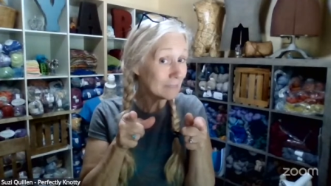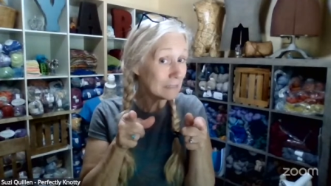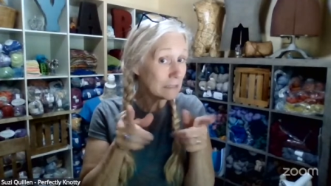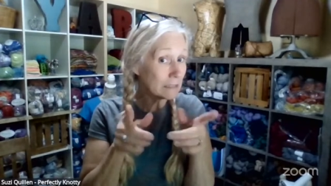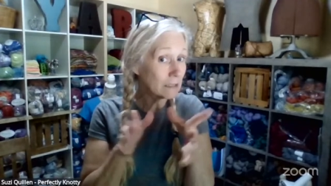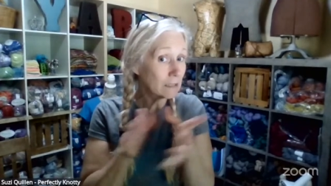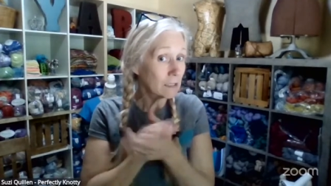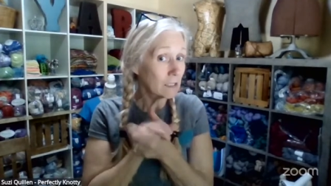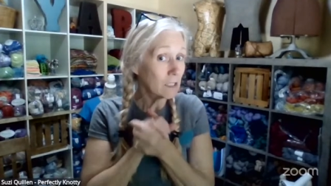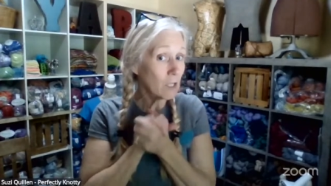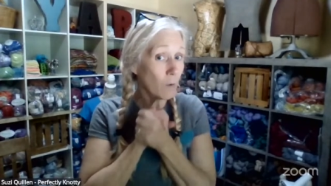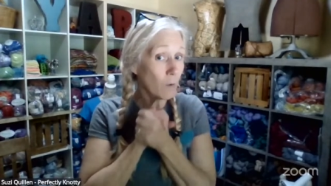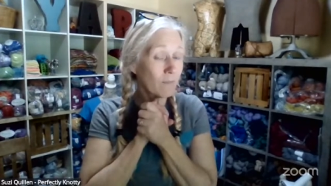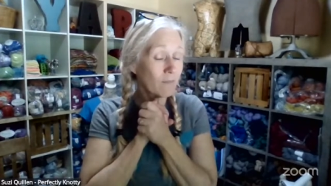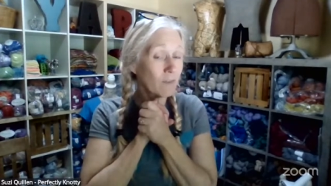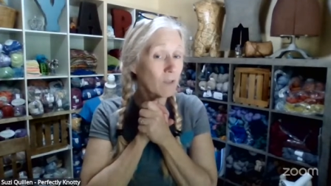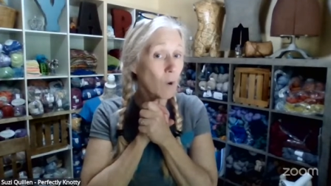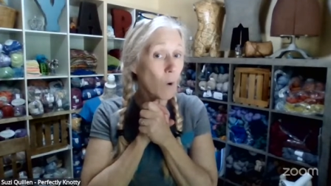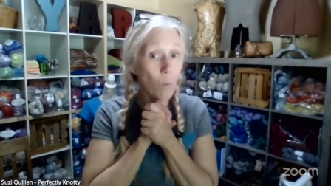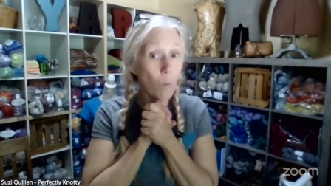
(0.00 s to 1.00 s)
So
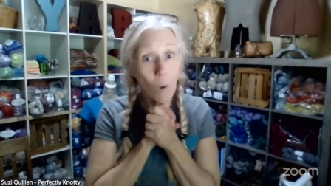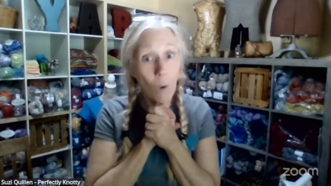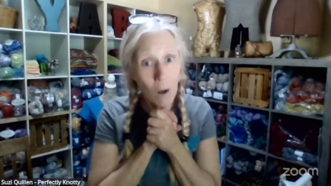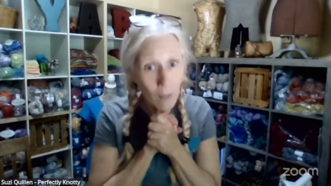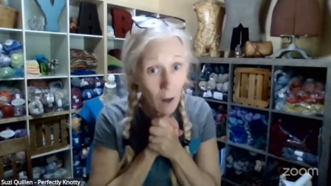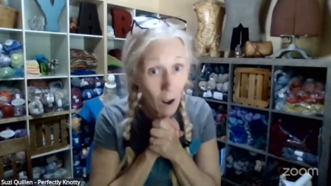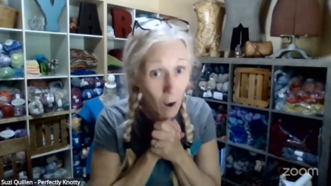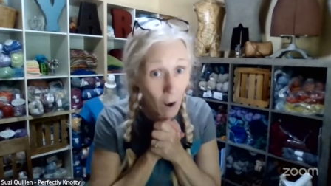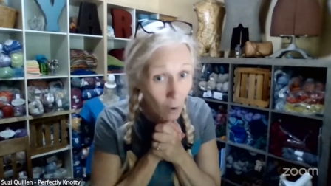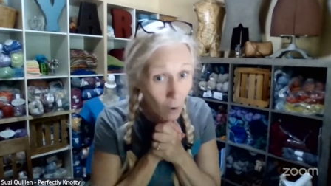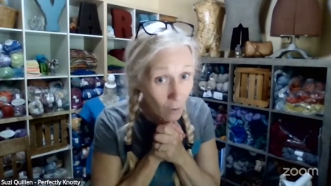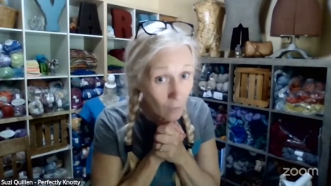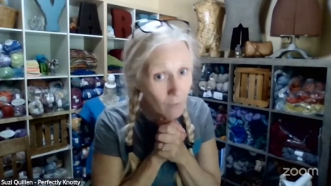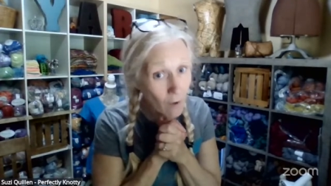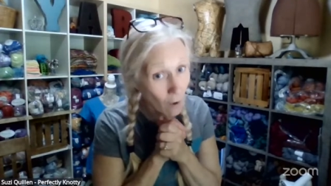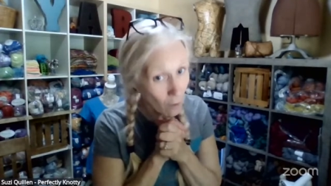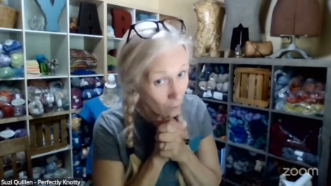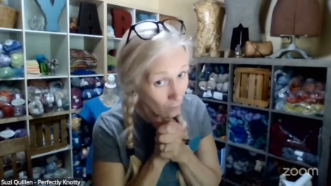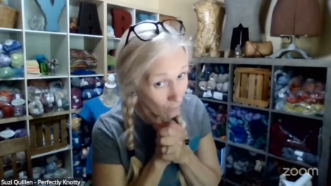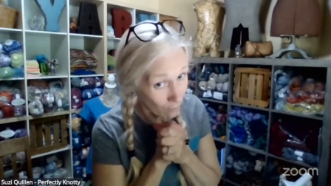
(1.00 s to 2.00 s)
if you'll want
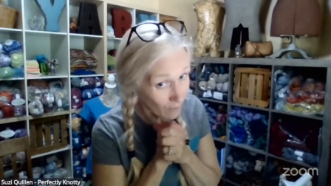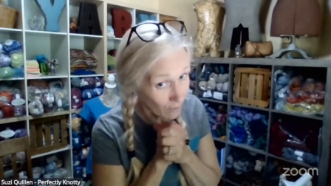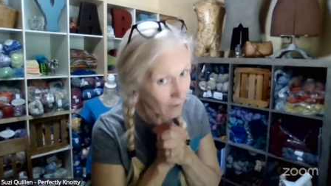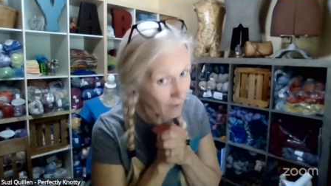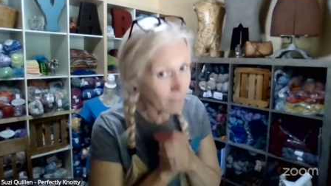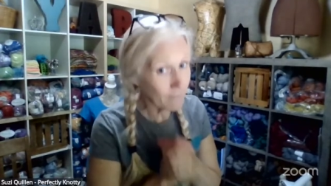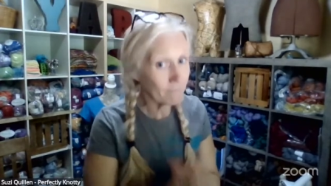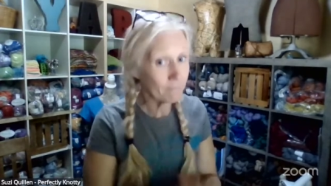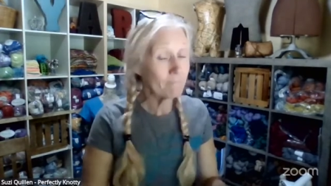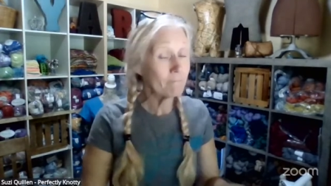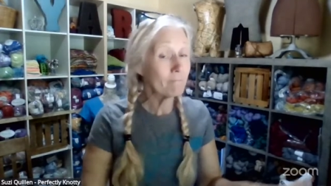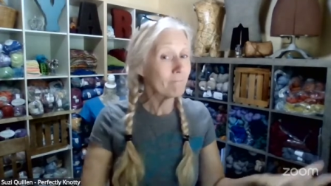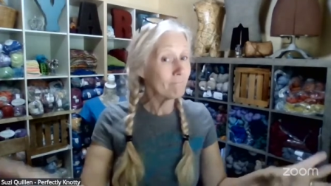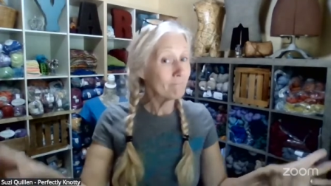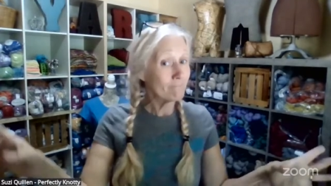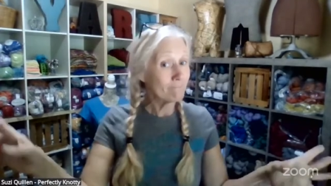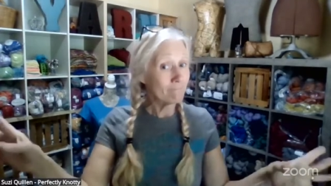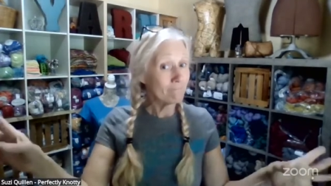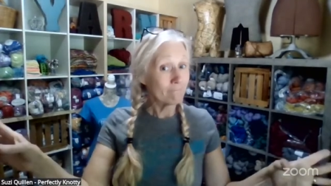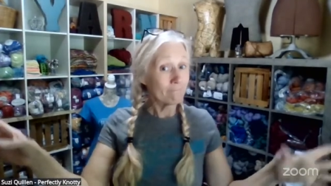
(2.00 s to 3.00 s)
all that,
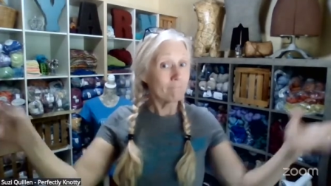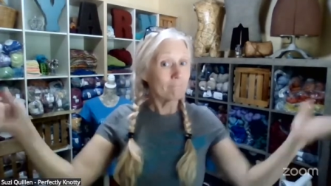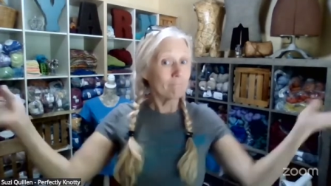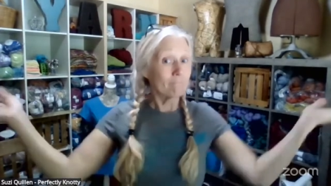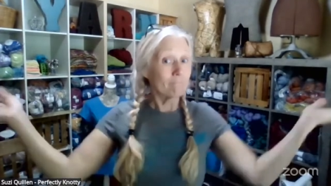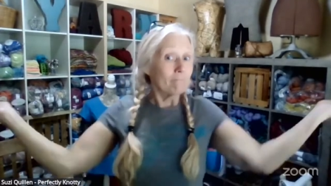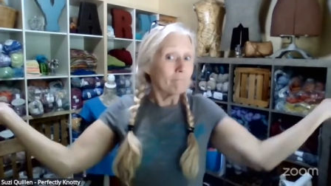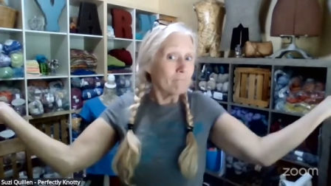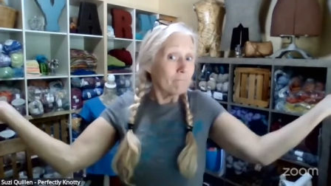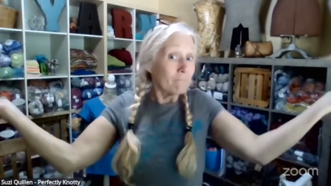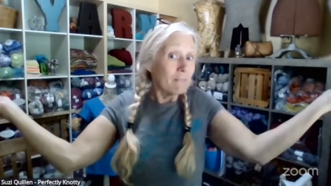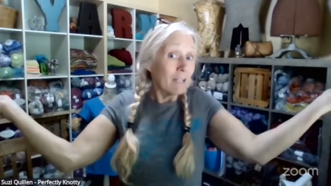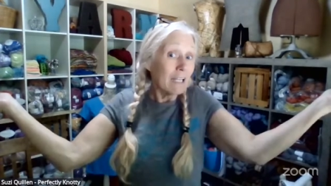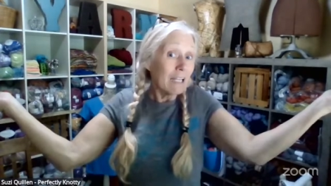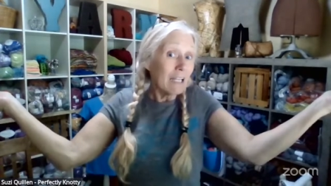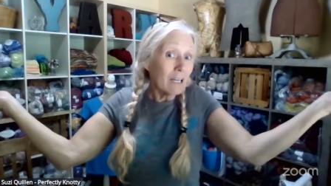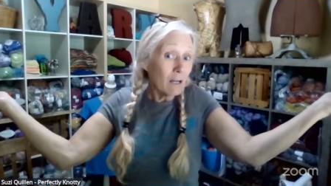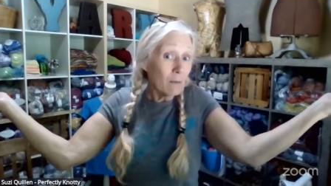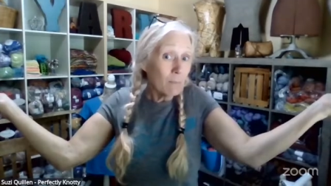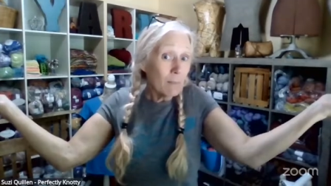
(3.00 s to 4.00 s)
then
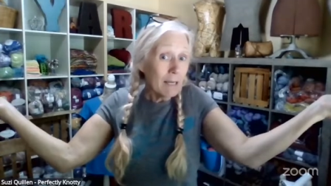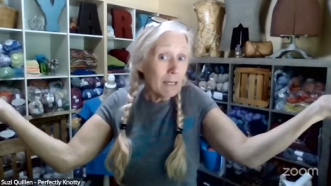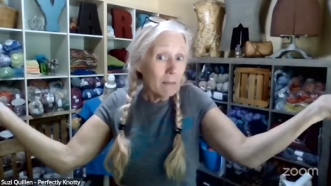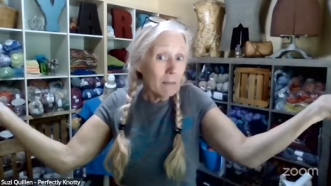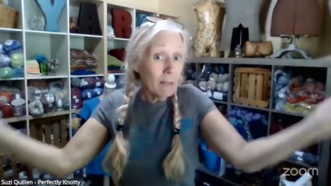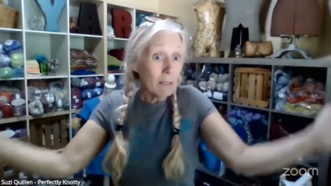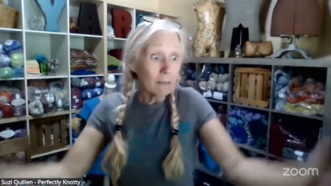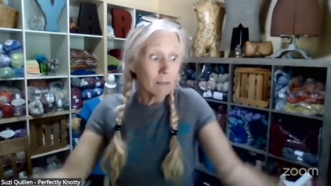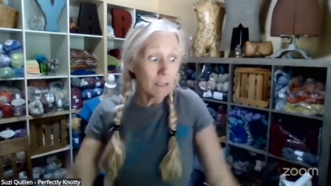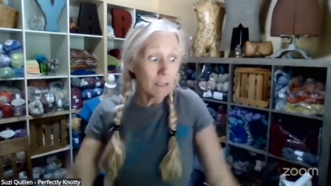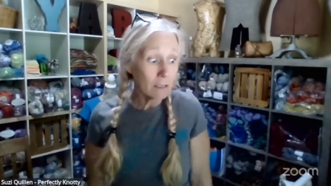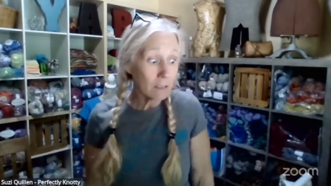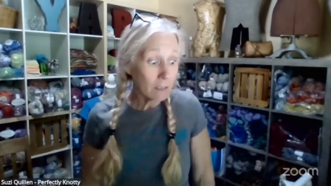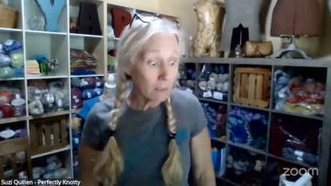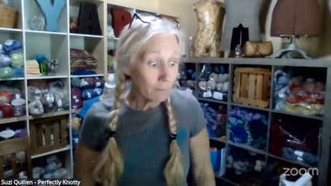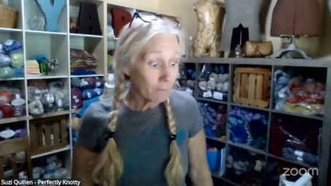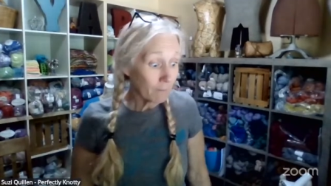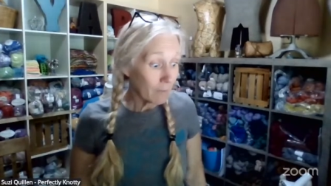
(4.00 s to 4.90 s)
get on my email list.